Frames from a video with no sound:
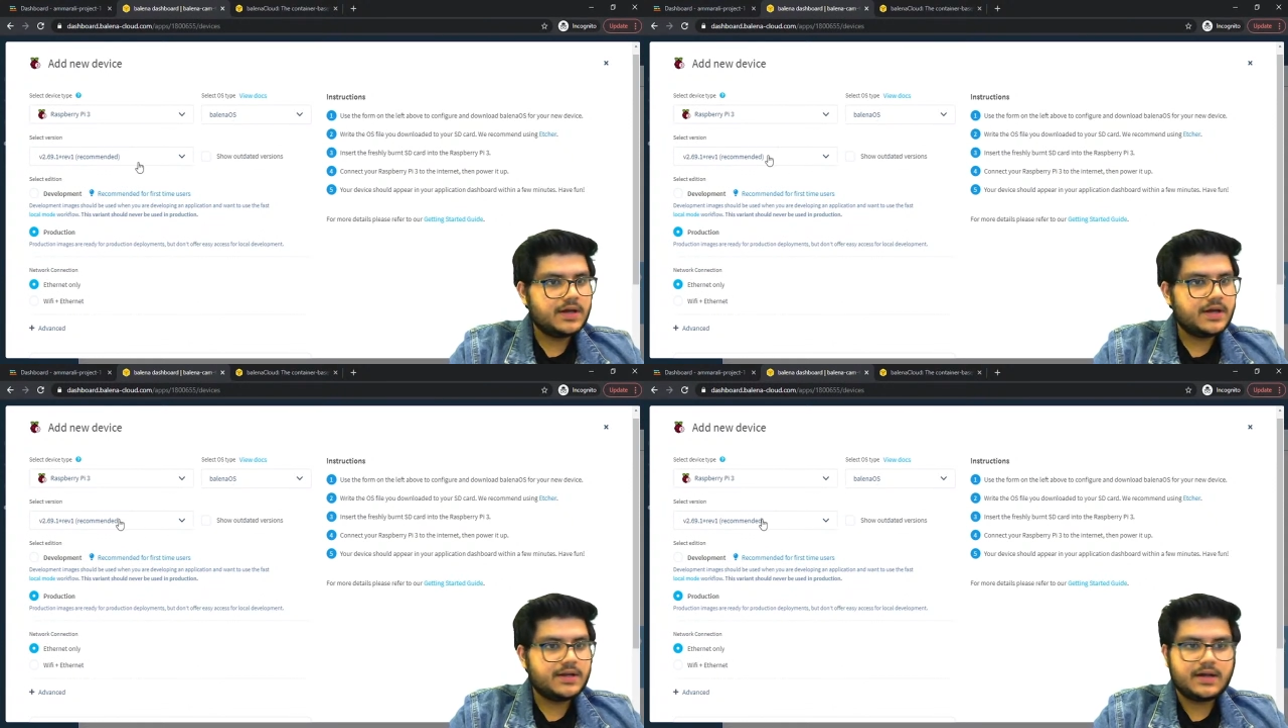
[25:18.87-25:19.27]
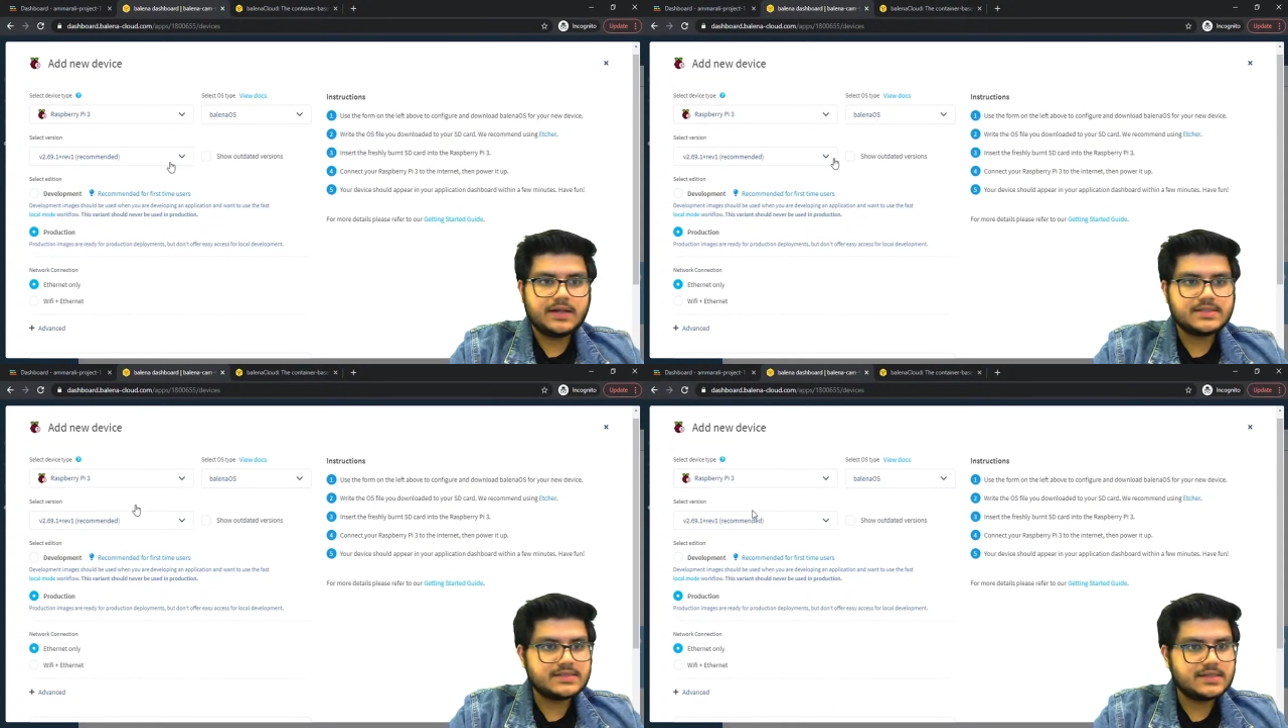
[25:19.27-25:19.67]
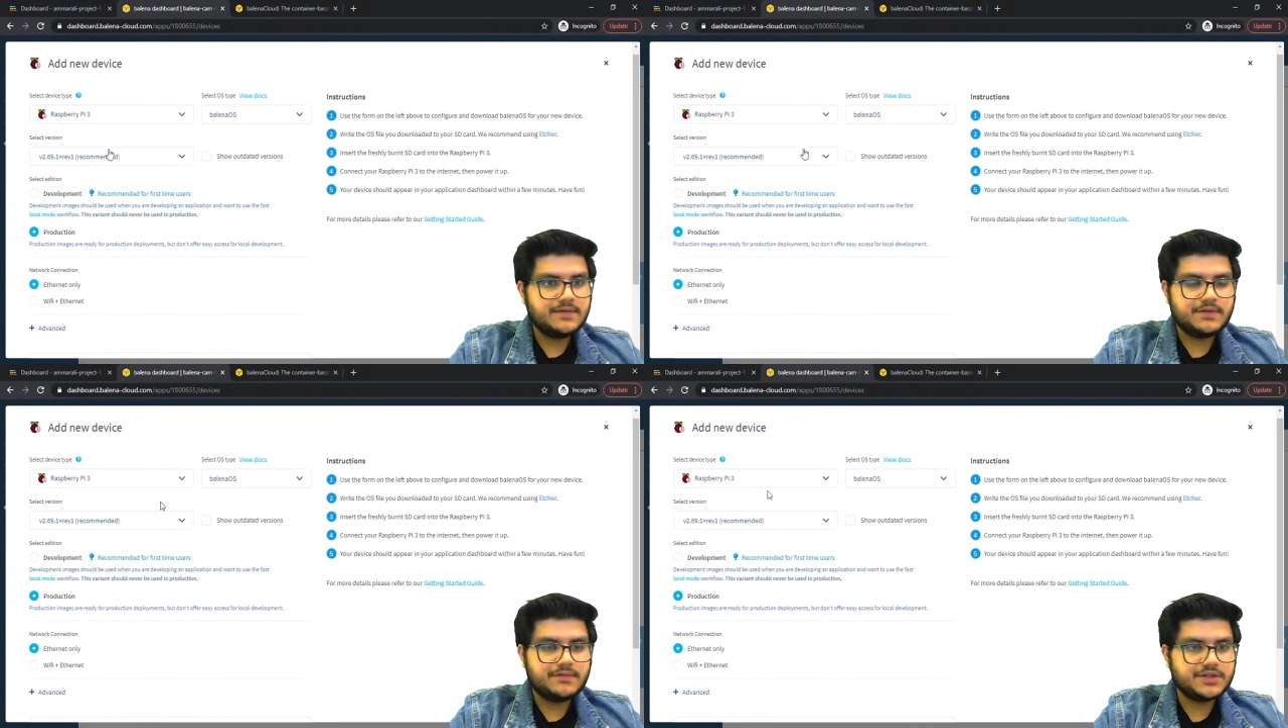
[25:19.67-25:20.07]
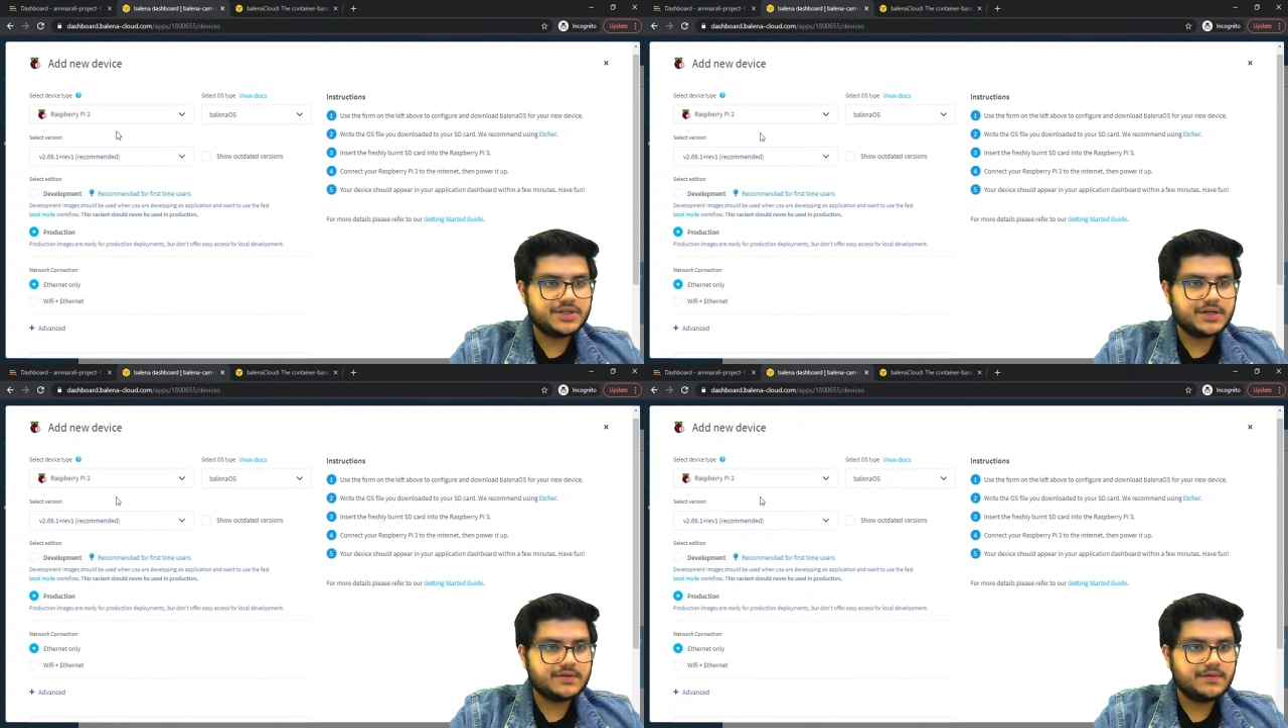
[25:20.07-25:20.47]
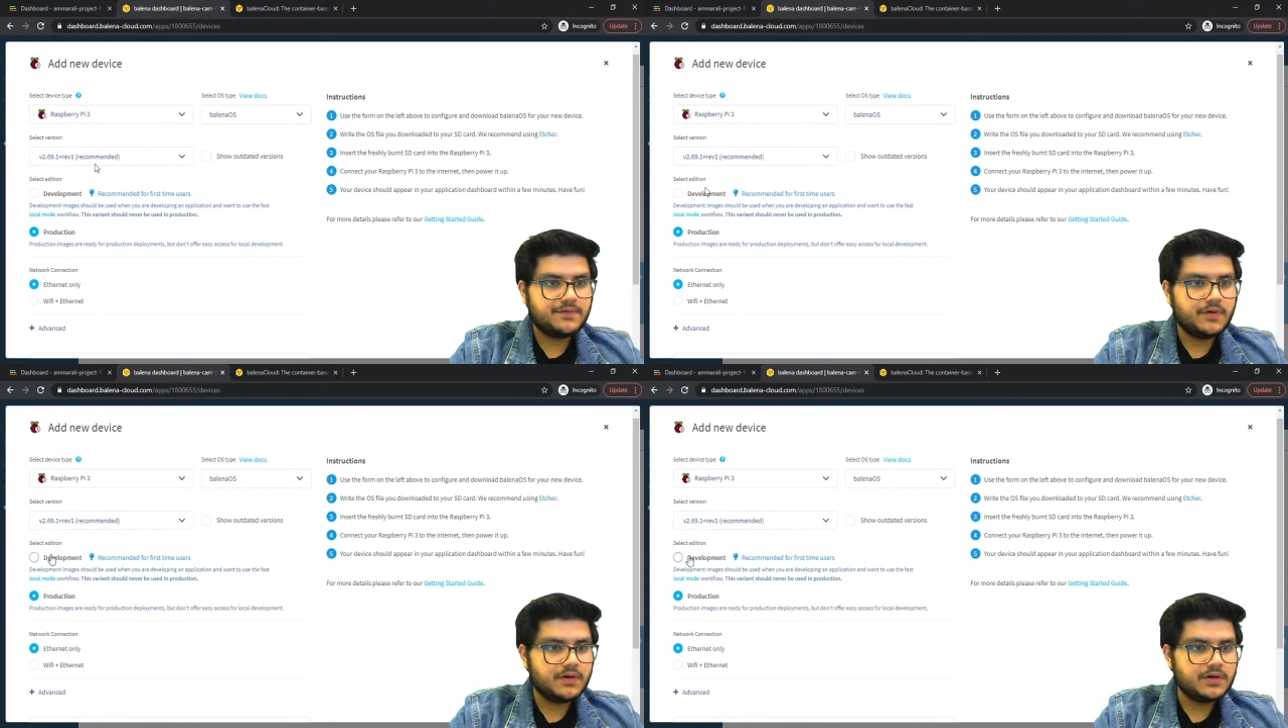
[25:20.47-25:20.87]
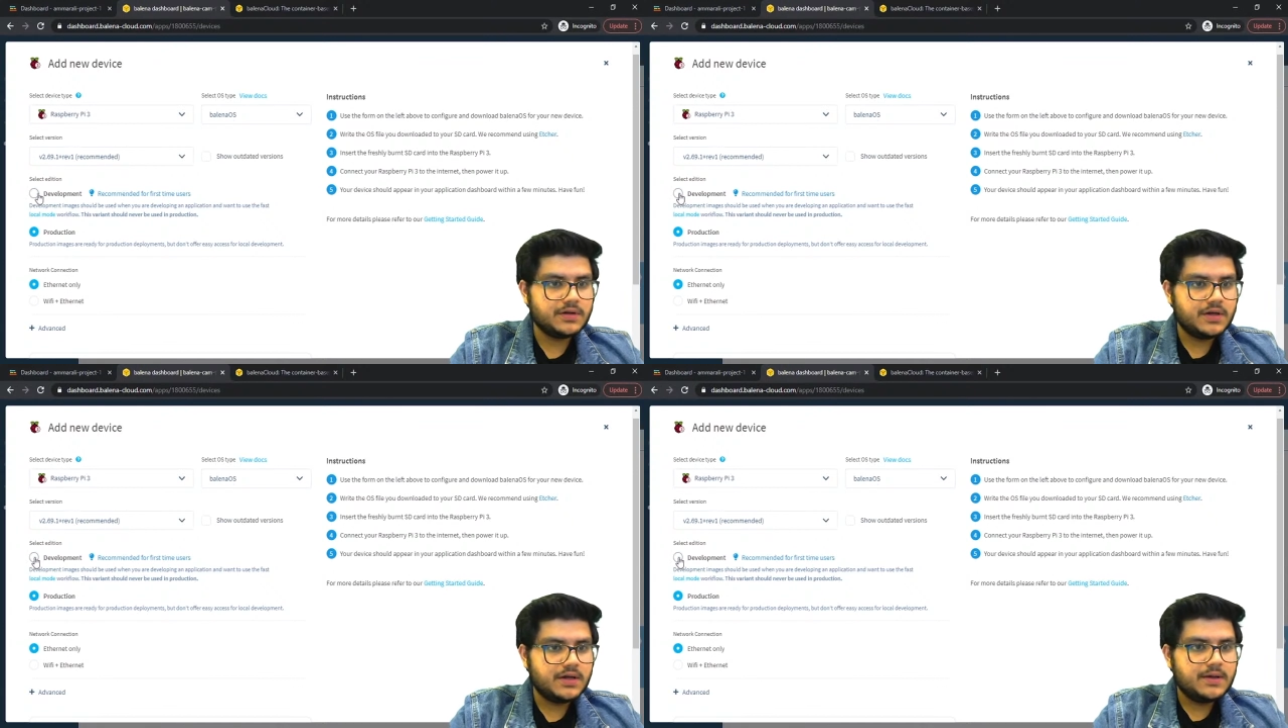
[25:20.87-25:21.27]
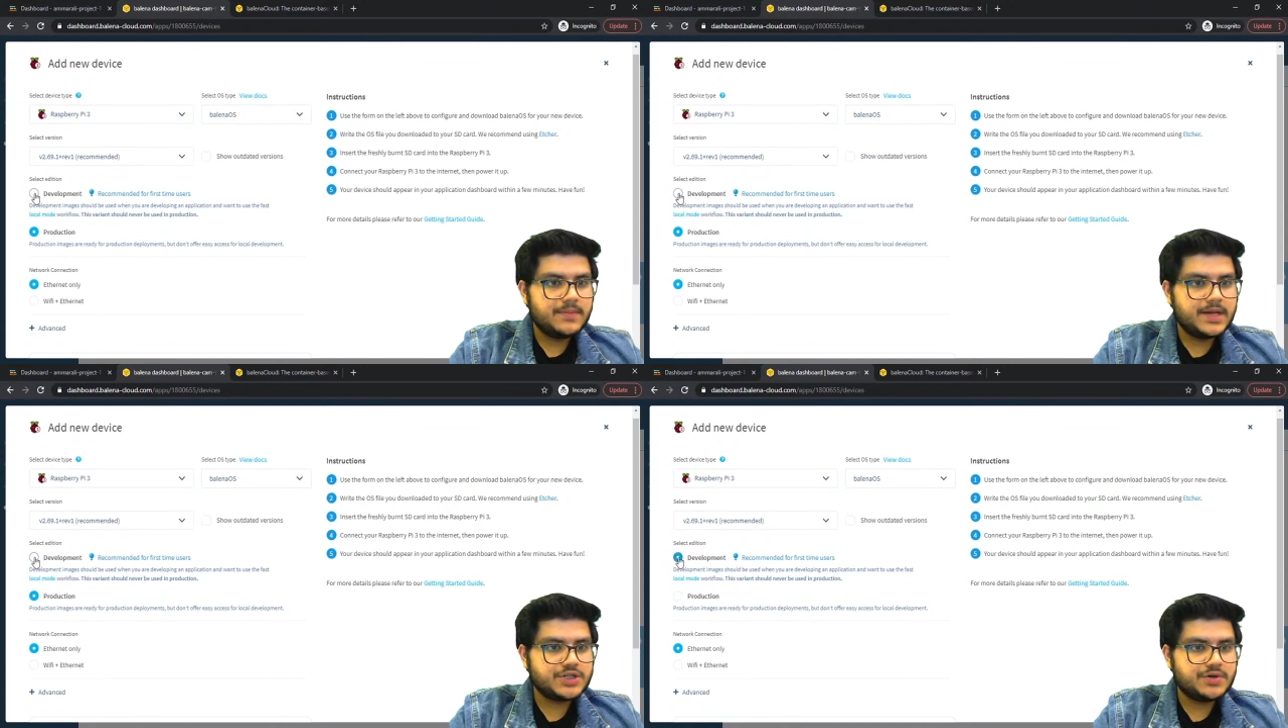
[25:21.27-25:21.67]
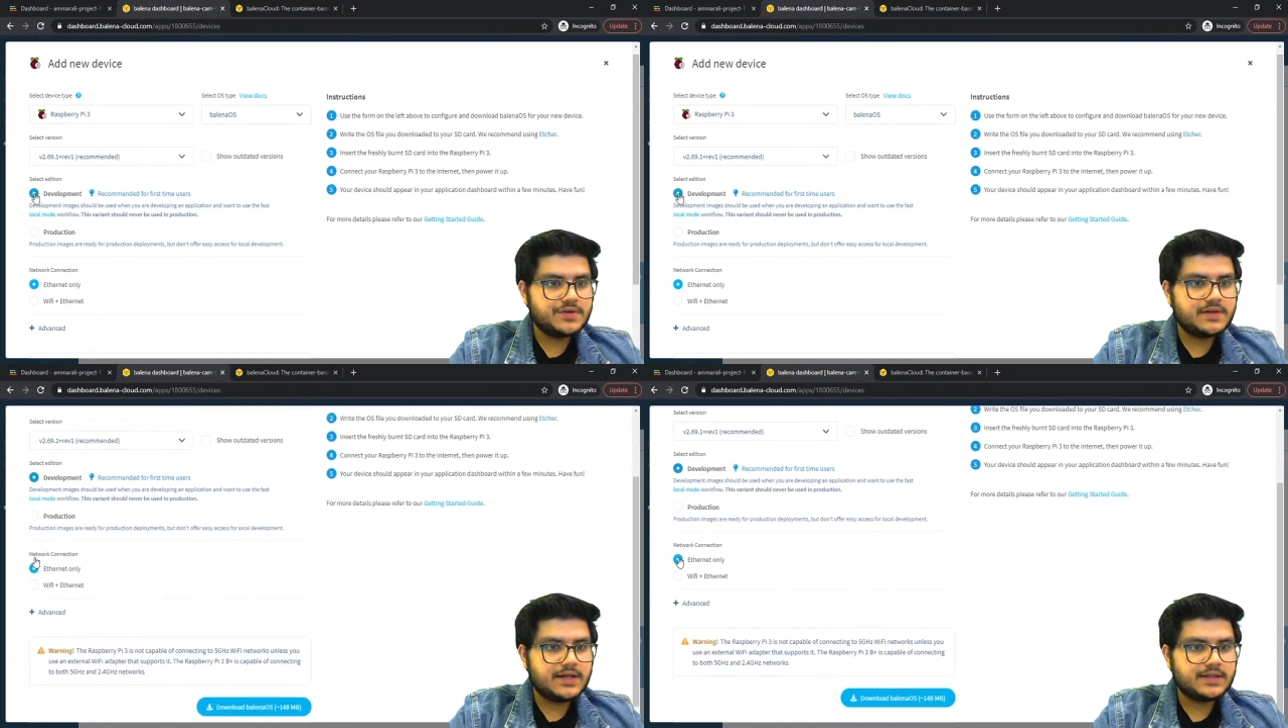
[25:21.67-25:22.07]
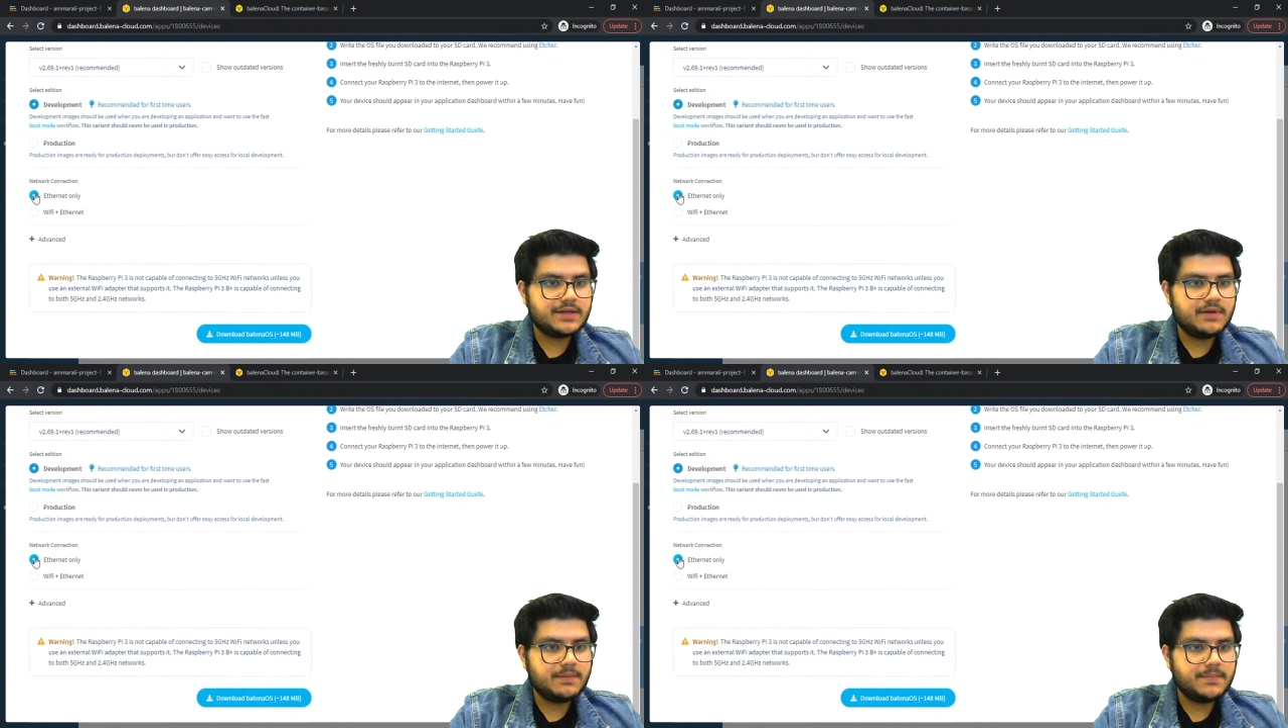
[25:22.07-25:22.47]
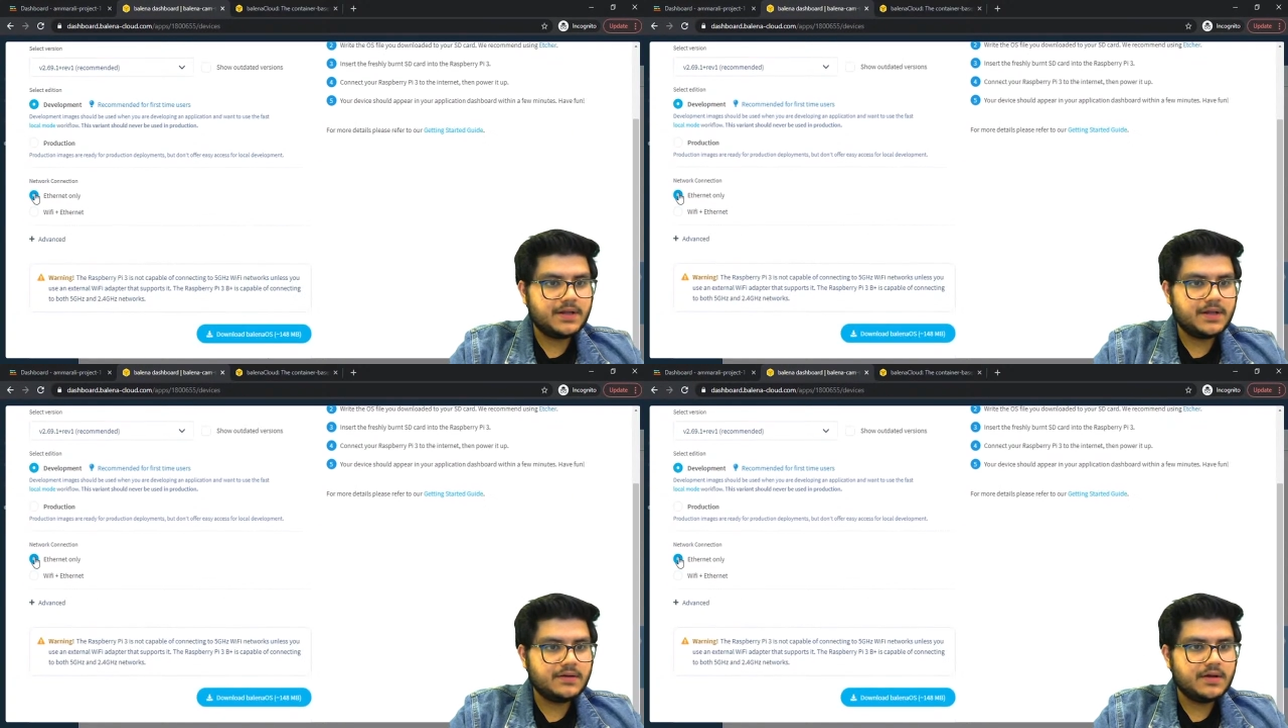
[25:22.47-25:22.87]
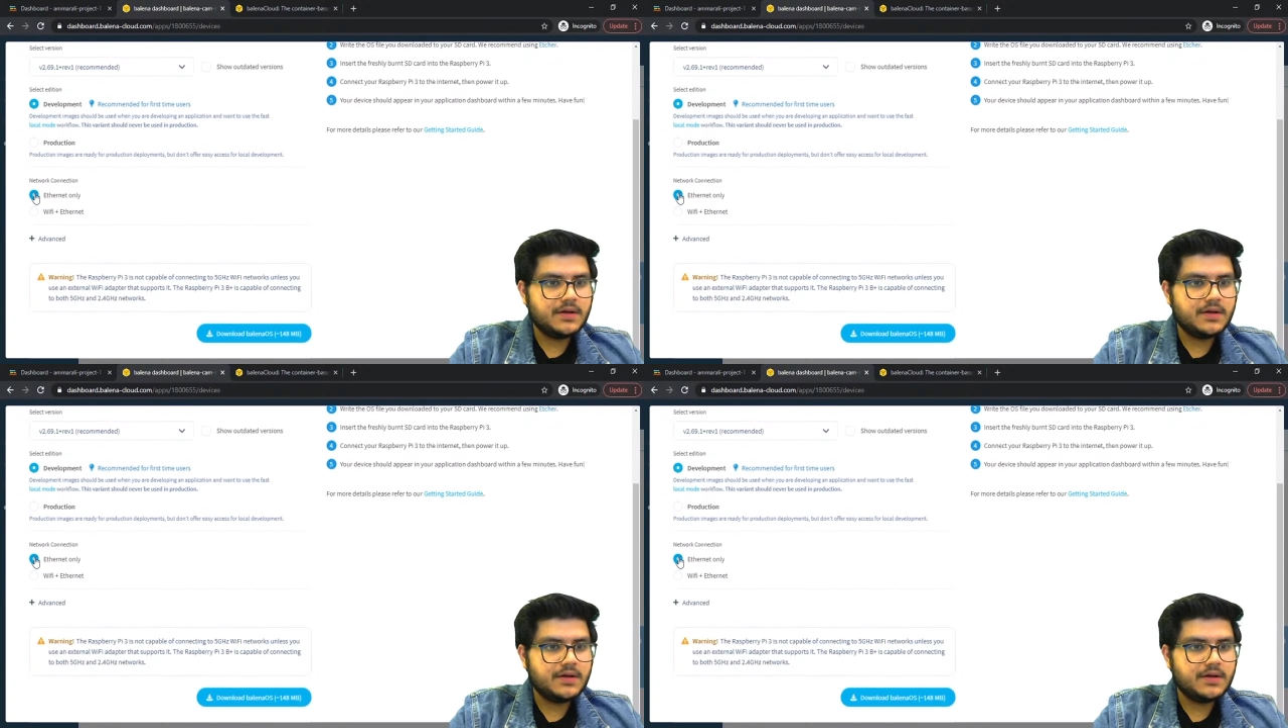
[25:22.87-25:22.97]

and I'll just leave the version as default. Make sure you select the development,